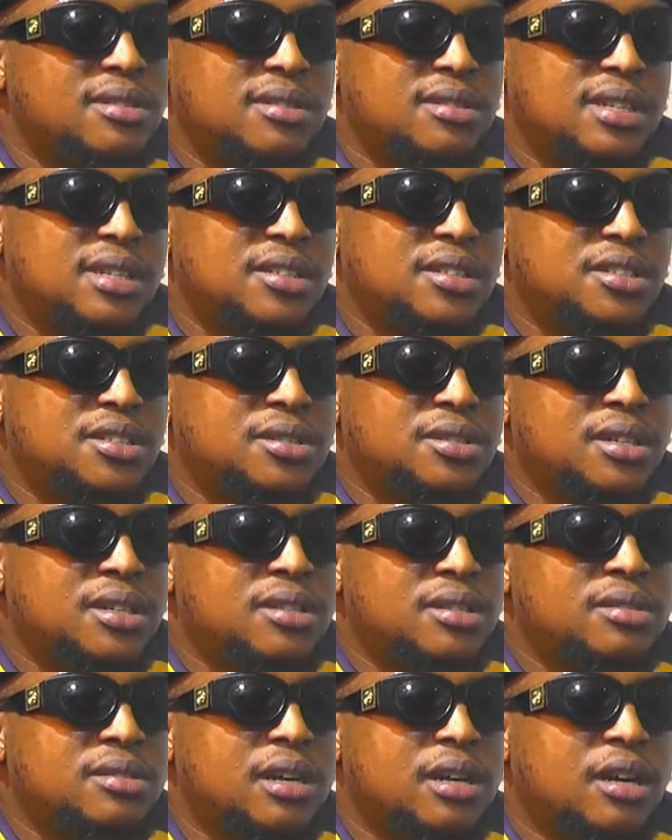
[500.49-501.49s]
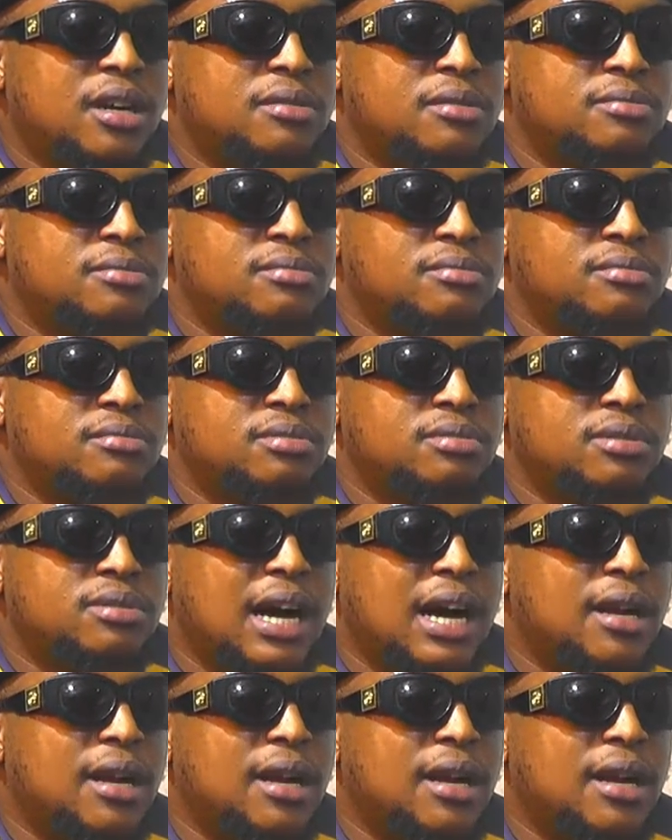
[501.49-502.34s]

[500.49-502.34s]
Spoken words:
Nigeria, I